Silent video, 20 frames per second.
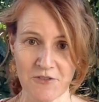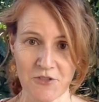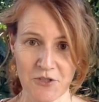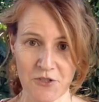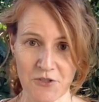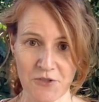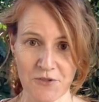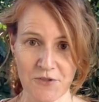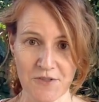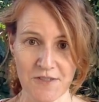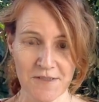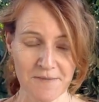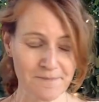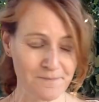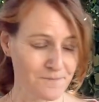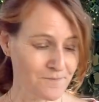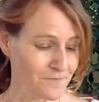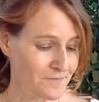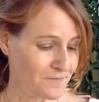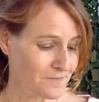shoes.
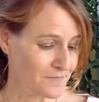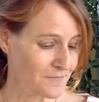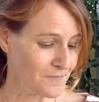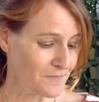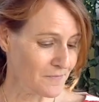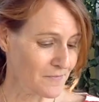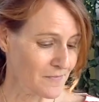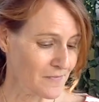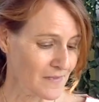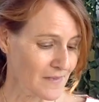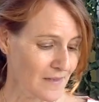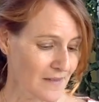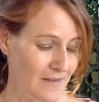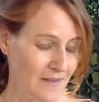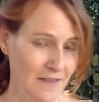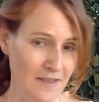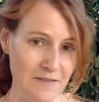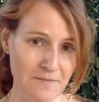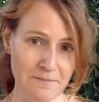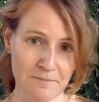
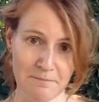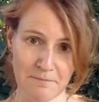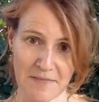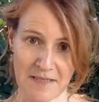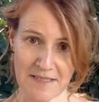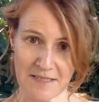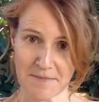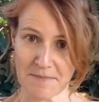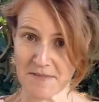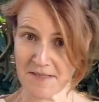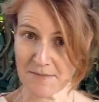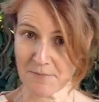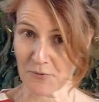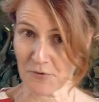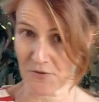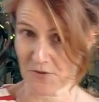I made some simple